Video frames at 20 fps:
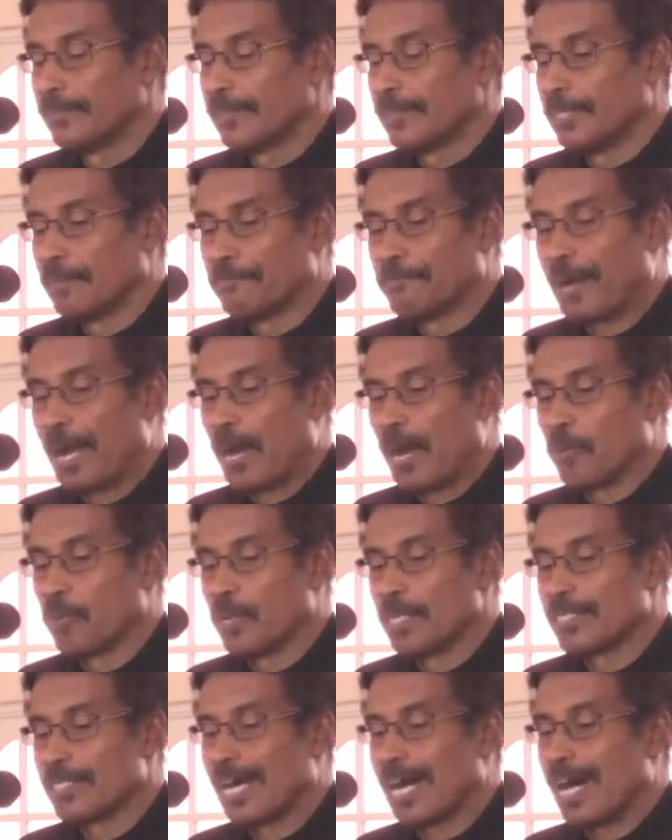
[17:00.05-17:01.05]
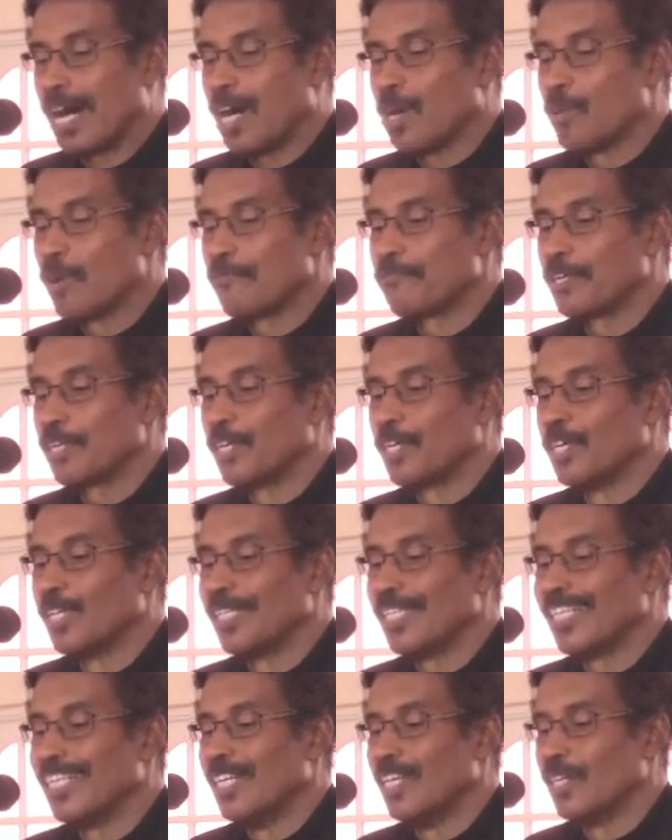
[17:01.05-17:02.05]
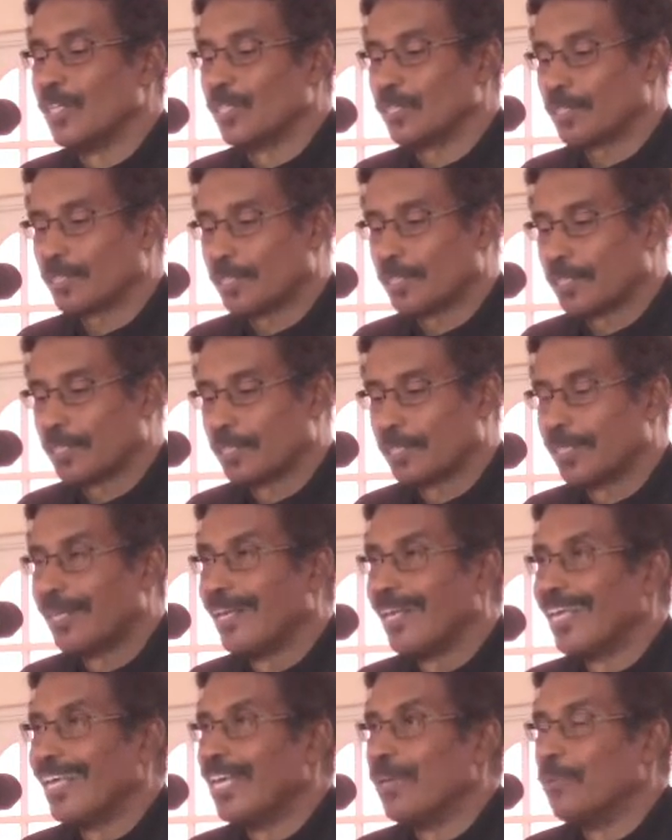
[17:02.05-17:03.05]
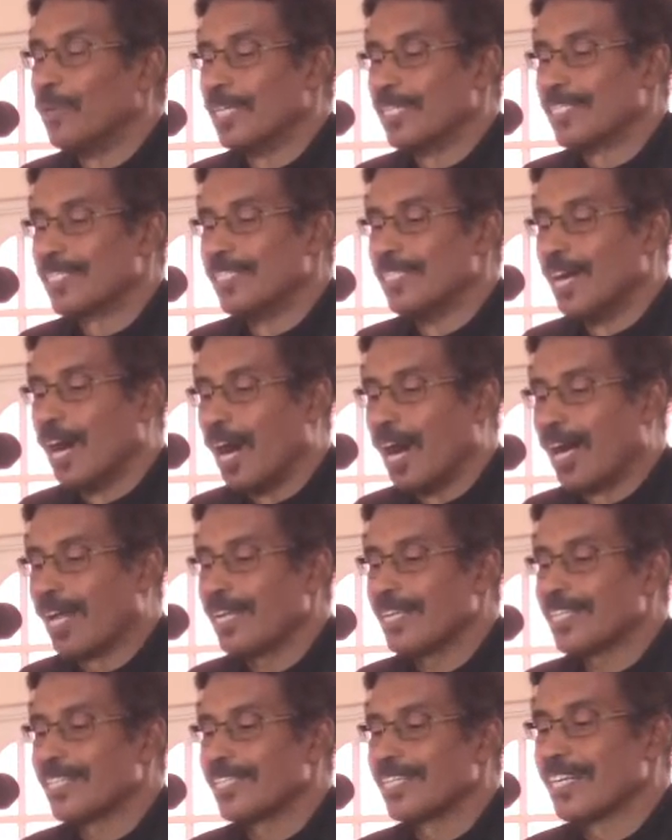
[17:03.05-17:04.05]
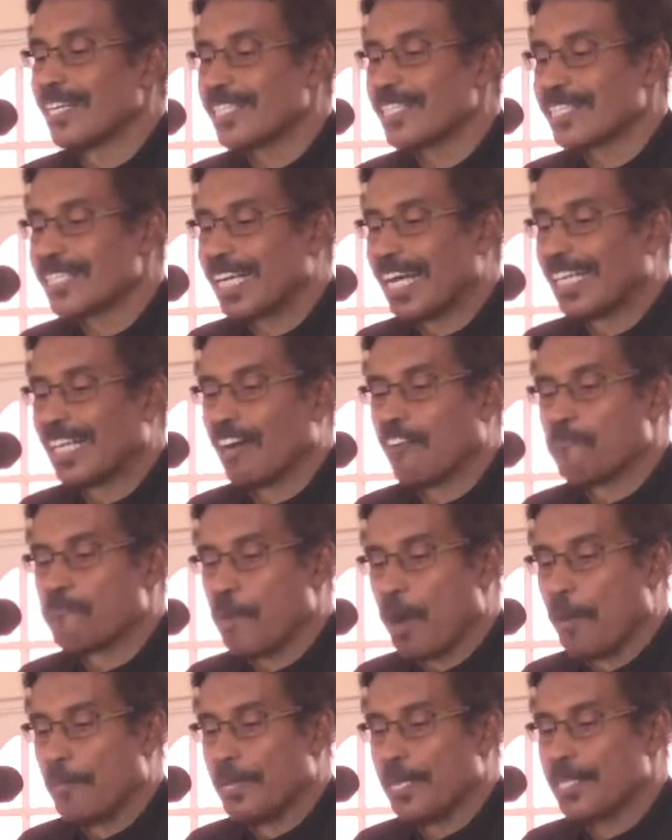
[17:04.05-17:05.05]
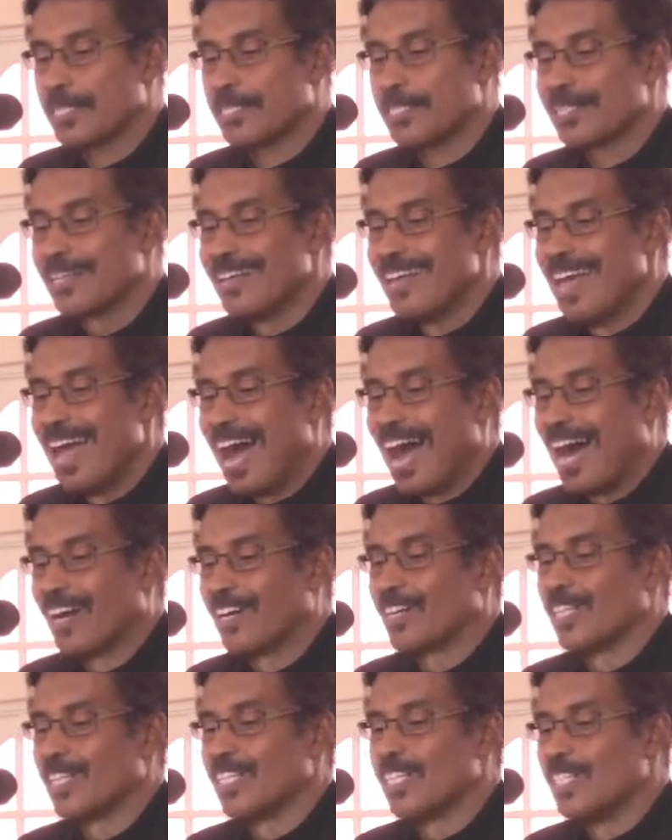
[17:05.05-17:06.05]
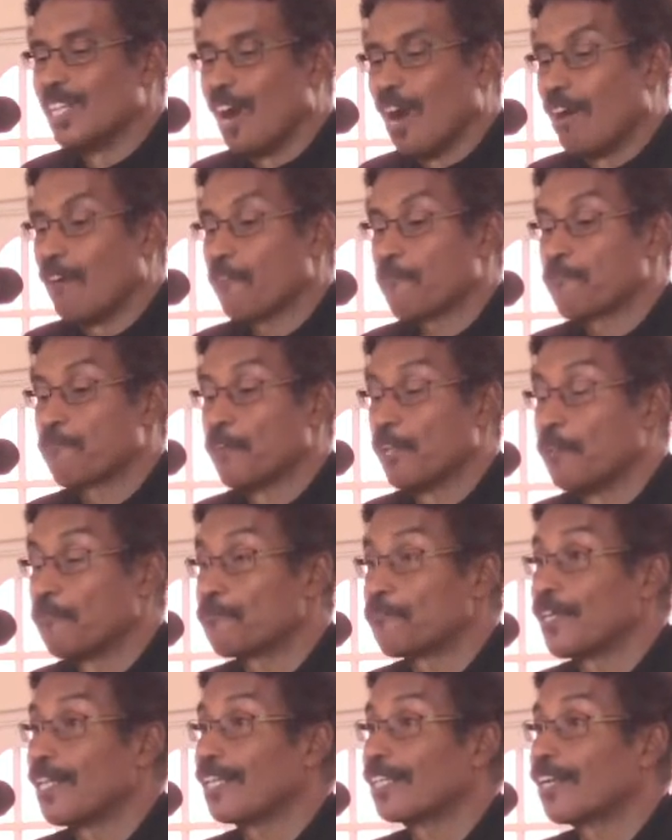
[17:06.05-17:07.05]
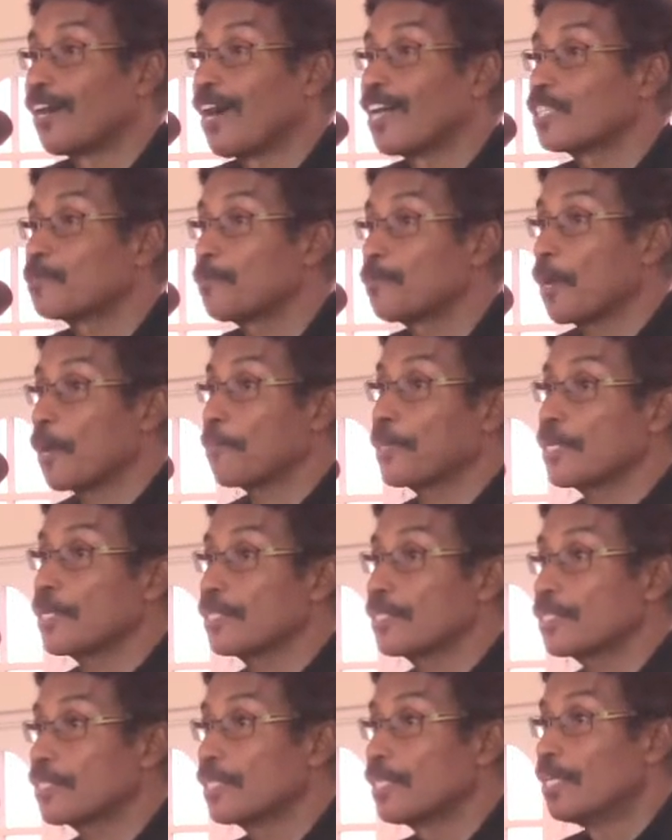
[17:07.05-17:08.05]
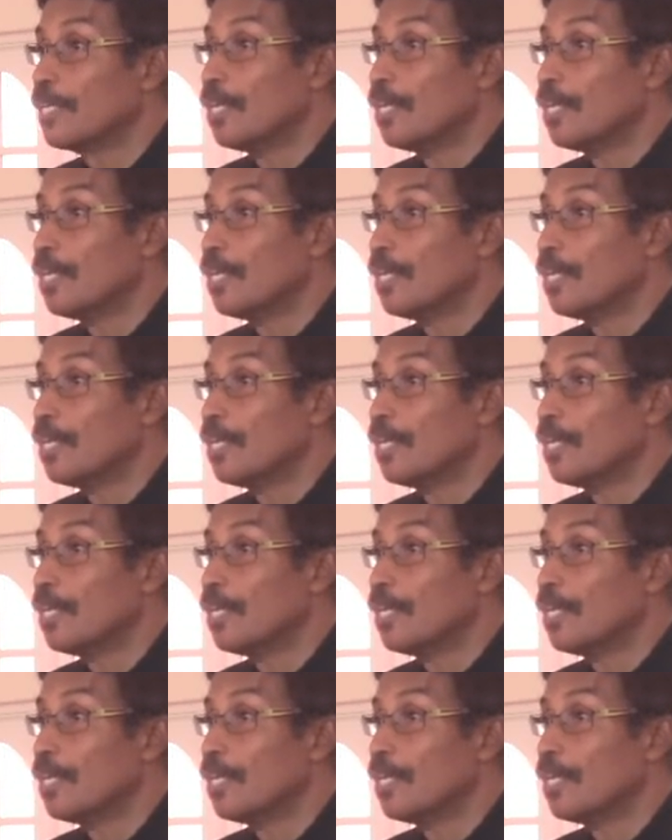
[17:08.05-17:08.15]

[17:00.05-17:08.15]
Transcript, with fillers: The fact was that however good he looked, he was not son of promise and could not fulfill God's purpose.